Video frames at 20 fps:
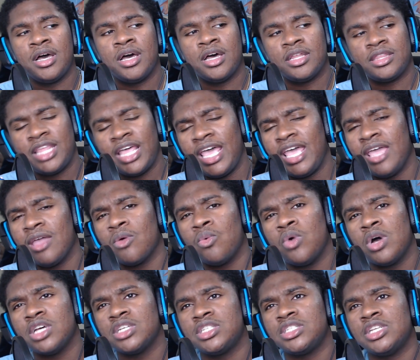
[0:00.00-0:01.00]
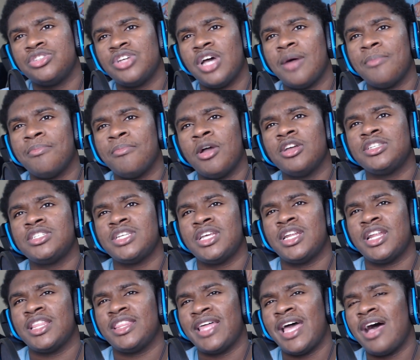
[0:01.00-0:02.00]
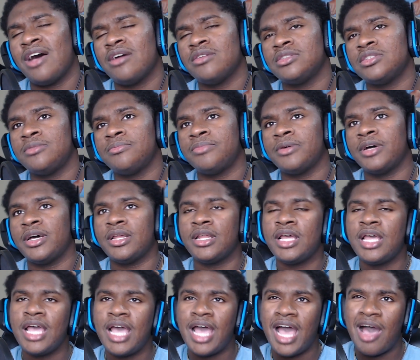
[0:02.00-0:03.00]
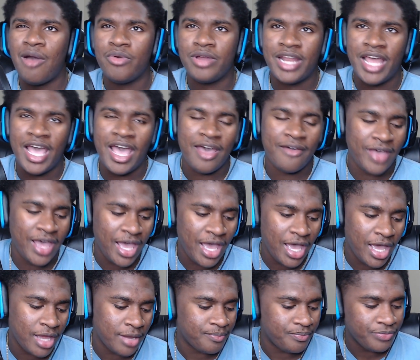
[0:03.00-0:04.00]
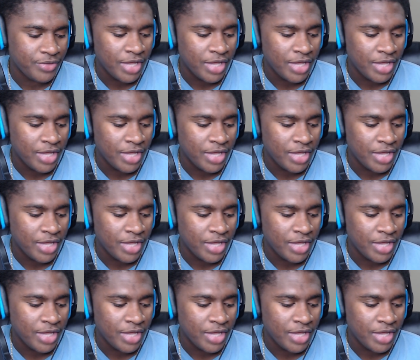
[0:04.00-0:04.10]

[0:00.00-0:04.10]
thing was to drop merch at 1,000, but I wouldn't have had